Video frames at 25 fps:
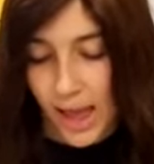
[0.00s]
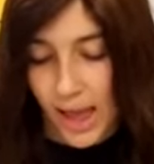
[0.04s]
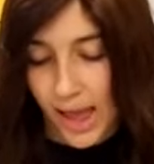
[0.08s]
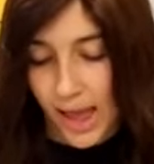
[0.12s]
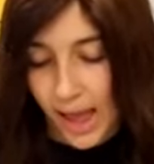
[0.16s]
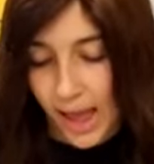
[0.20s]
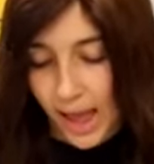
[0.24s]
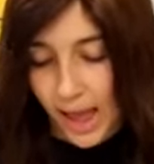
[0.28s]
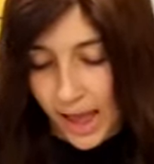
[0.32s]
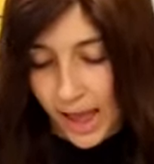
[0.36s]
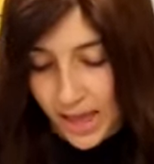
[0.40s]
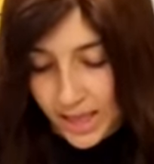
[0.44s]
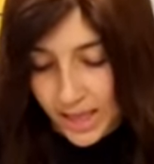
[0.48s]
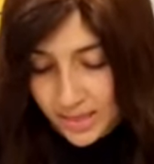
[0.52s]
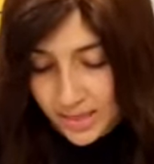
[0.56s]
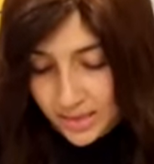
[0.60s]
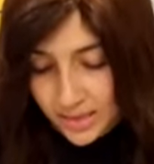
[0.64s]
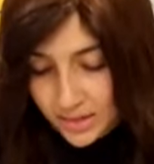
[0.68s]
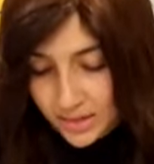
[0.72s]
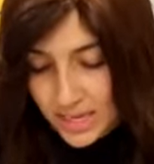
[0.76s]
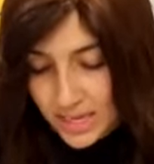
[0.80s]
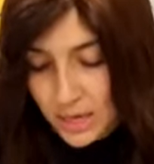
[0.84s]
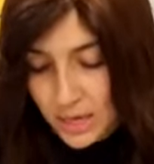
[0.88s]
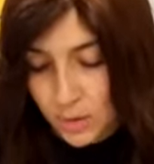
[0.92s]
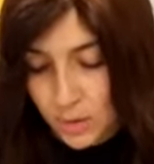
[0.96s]
And
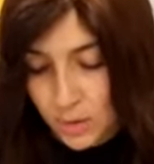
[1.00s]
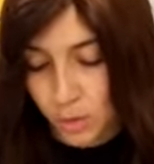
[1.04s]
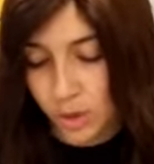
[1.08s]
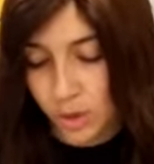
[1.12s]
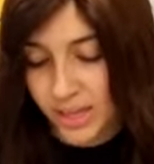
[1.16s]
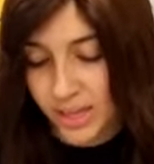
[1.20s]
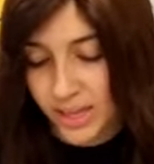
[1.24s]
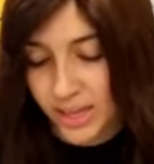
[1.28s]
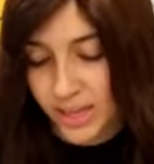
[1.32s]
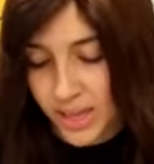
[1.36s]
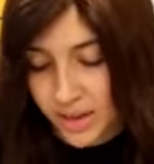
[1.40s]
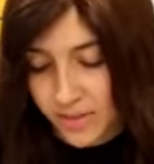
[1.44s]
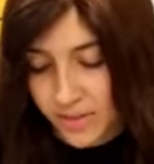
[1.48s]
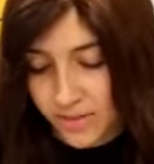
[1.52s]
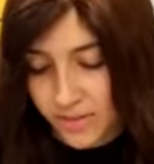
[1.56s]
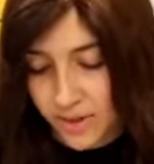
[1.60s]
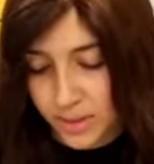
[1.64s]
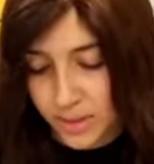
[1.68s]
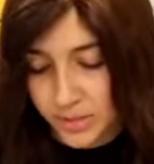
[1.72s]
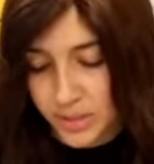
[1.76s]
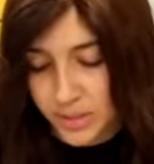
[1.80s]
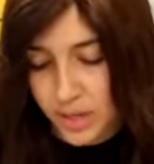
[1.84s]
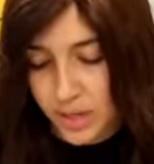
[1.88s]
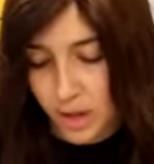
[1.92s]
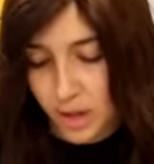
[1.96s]
he will give
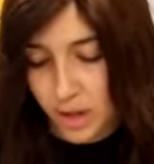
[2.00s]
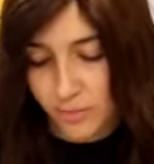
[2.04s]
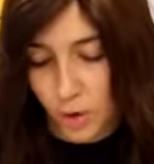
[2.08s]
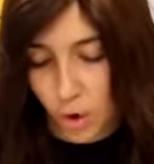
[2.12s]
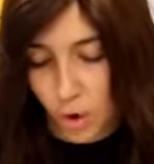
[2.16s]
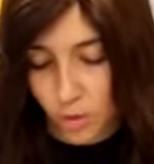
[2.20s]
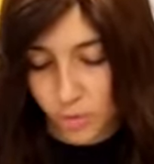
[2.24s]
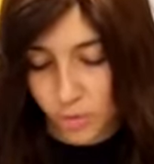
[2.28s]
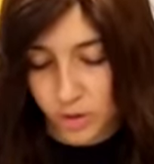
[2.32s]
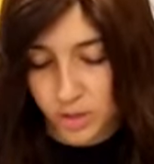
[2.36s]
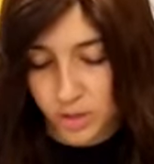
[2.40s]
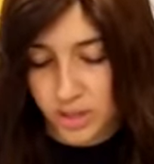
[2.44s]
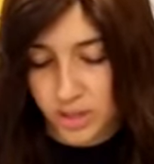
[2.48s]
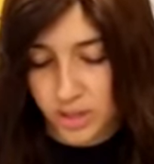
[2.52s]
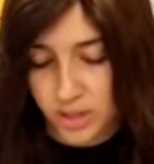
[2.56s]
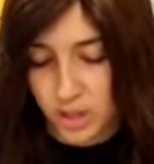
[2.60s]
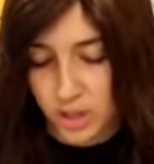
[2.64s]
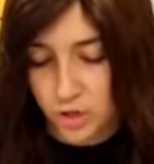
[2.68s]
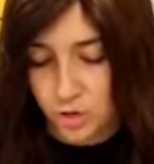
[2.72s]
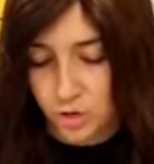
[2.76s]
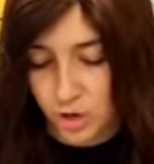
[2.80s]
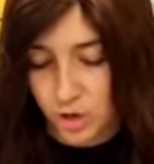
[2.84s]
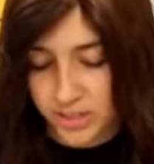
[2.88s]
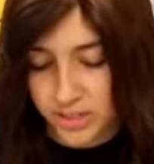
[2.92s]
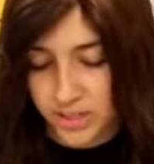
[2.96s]
himself over to the
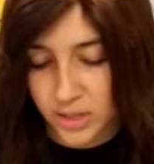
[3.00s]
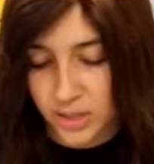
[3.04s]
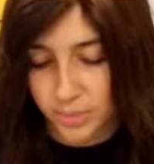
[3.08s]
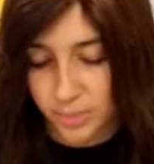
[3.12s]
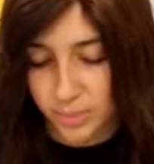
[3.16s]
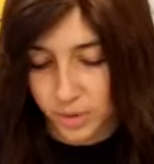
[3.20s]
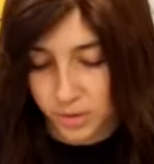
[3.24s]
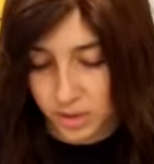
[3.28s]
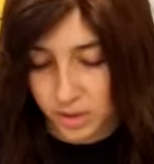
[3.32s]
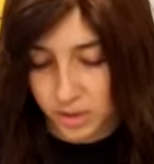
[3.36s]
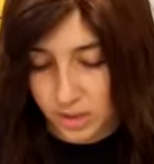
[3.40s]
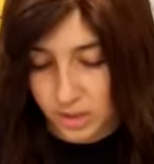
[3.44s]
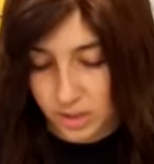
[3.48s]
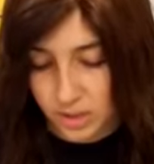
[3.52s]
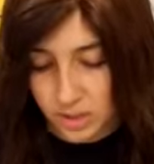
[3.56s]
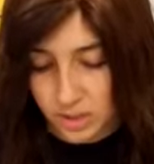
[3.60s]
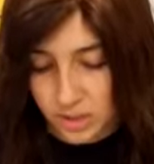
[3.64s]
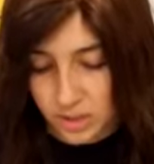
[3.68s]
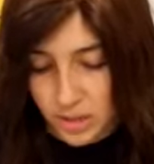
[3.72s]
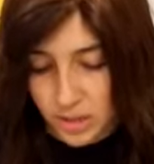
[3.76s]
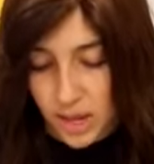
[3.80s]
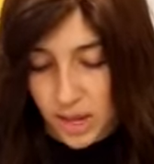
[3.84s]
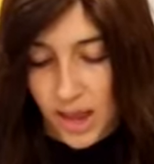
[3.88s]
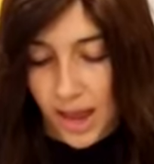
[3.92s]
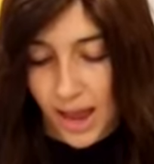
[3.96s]
trusted
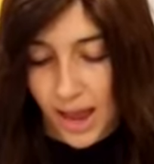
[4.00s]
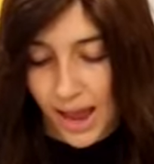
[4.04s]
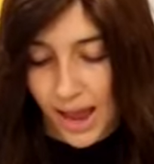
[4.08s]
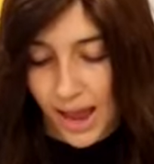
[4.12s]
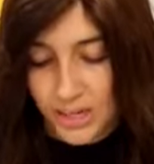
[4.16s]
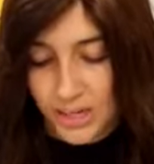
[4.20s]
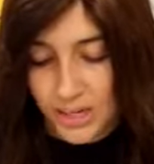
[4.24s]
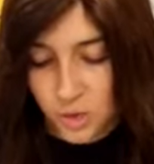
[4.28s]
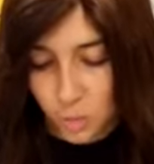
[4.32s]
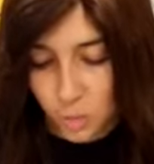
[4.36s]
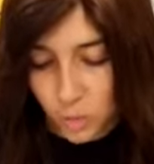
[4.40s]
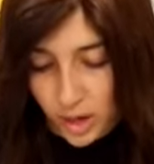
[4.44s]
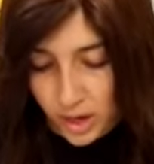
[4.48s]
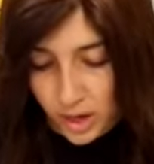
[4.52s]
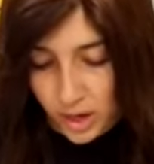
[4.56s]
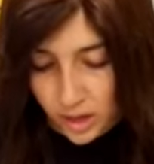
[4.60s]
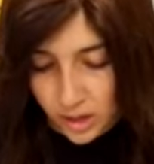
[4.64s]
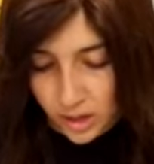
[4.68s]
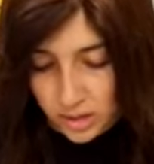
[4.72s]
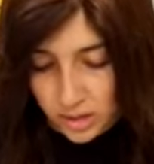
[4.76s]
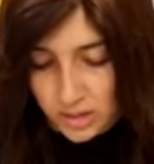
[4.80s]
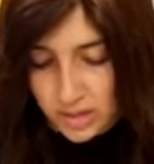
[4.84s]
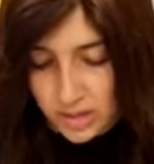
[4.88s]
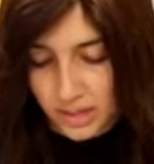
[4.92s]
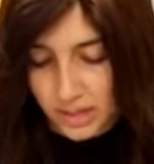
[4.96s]
persons as
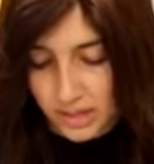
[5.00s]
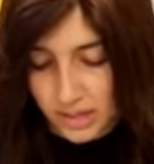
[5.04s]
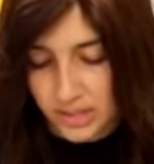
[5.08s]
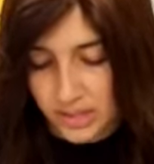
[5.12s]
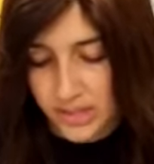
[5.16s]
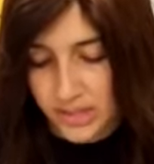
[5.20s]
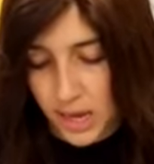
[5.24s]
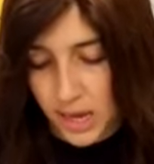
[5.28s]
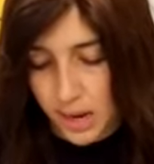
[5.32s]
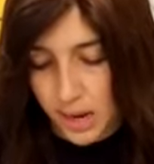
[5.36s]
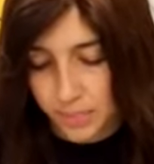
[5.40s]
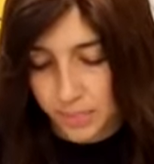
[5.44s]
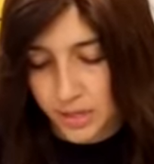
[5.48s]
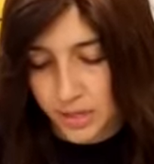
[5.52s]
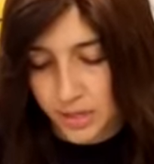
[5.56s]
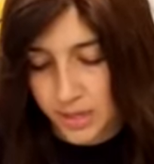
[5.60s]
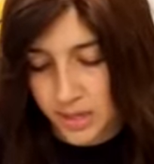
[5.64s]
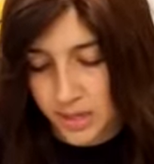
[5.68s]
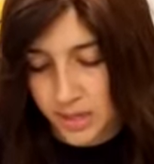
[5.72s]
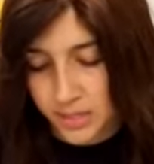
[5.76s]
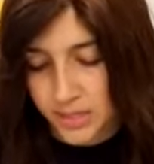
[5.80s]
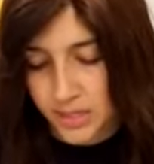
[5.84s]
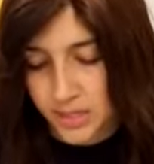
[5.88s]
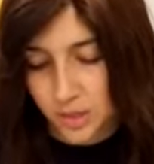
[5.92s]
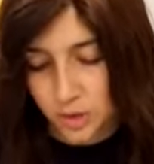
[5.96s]
well to accept
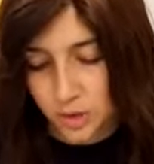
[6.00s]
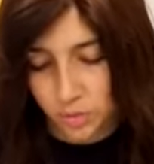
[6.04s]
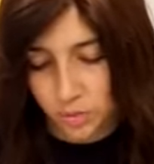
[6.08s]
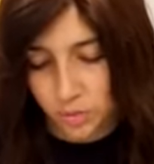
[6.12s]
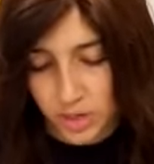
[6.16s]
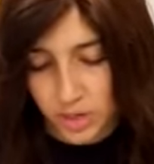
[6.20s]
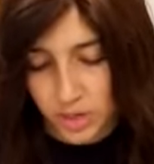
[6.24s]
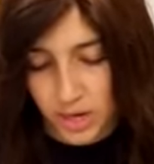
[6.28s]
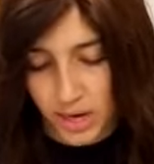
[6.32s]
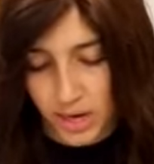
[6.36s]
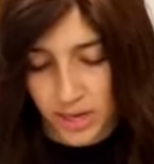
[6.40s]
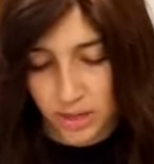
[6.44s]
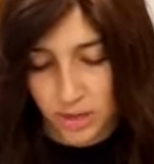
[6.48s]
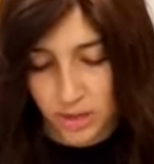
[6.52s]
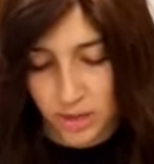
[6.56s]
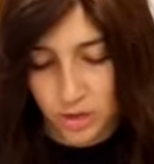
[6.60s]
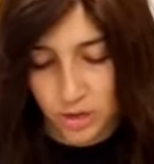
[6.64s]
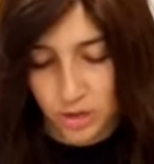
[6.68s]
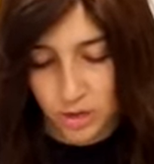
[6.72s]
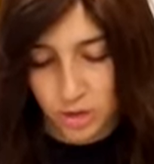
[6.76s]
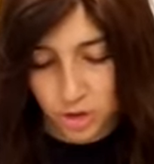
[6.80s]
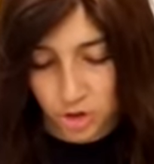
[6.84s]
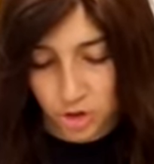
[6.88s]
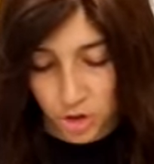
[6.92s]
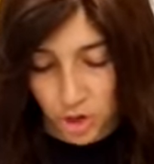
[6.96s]
his decree and
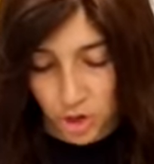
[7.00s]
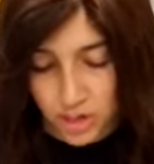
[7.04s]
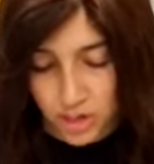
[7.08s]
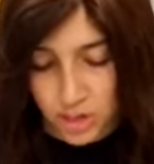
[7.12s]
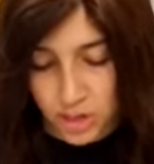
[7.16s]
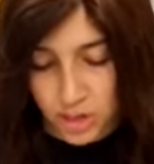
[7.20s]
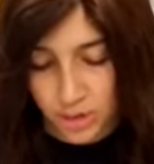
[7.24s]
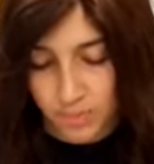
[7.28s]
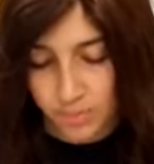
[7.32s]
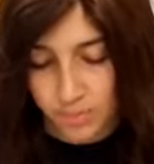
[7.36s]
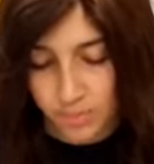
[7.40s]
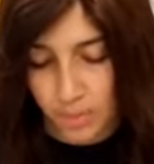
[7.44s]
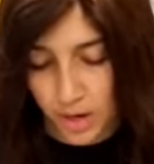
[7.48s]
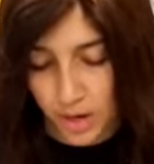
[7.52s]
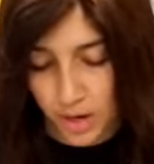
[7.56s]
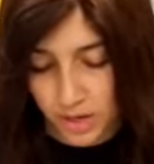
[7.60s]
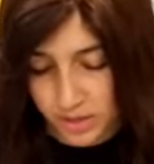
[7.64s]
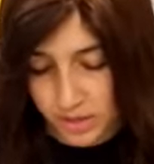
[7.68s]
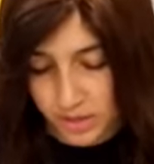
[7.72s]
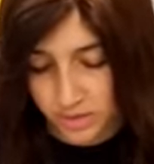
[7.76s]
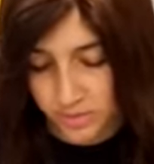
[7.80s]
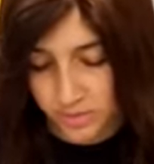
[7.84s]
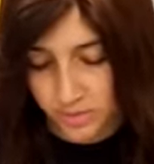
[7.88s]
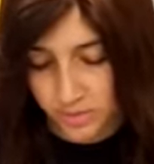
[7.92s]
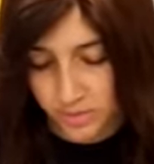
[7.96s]
to judge him
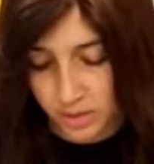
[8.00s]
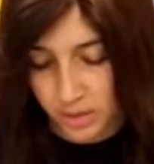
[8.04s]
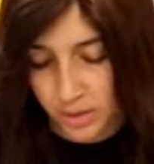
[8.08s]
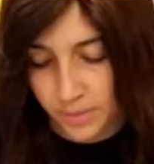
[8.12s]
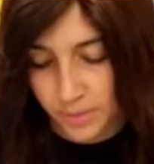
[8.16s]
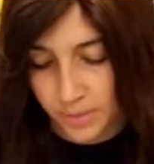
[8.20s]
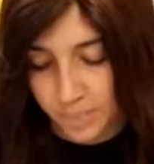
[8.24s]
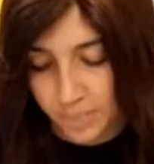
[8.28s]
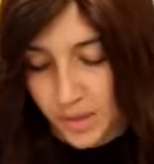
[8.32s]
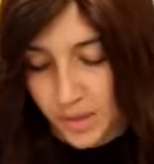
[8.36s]
positively,